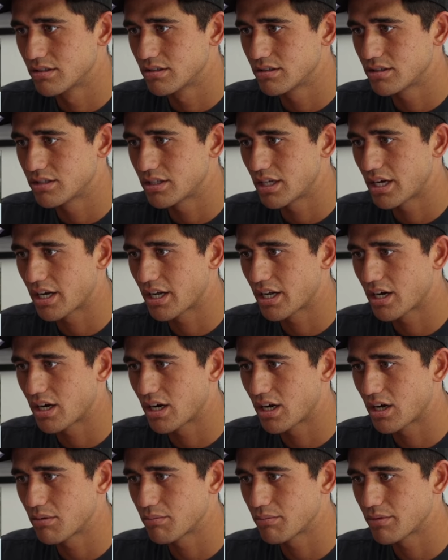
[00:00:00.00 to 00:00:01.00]
setting it
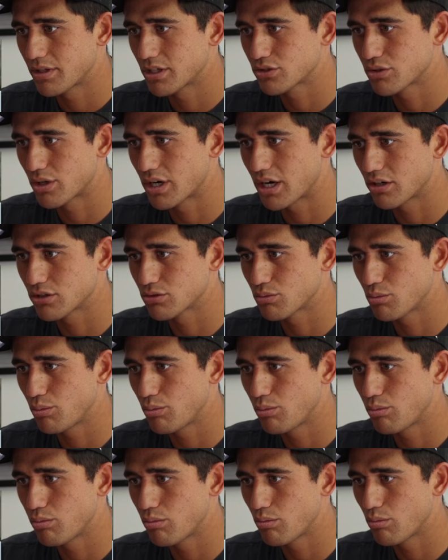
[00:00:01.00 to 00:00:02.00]
up. This one I was
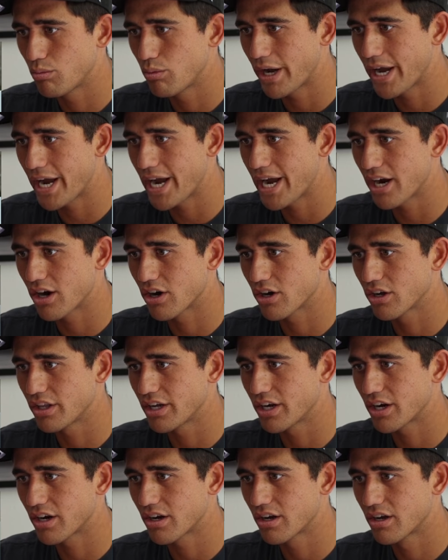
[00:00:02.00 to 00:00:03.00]
way
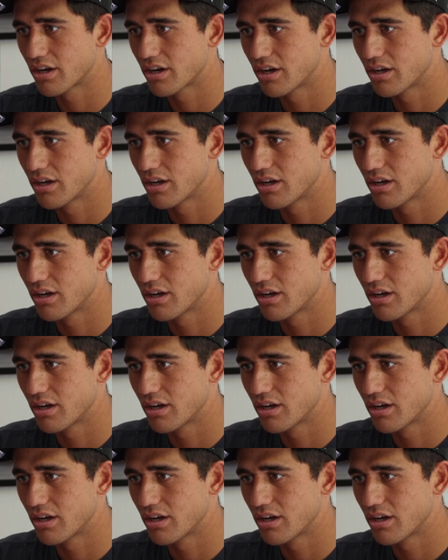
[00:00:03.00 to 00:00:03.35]
earlier,